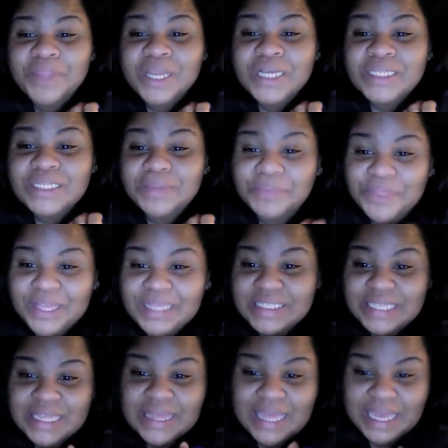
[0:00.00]
some things
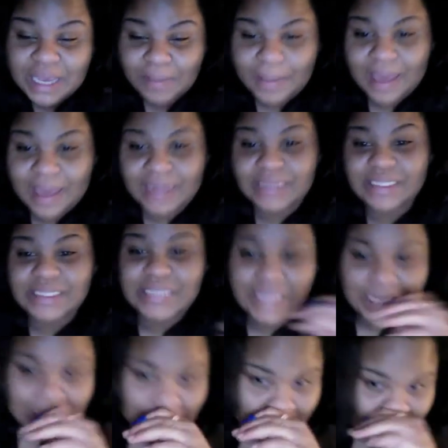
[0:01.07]
to think about. I just need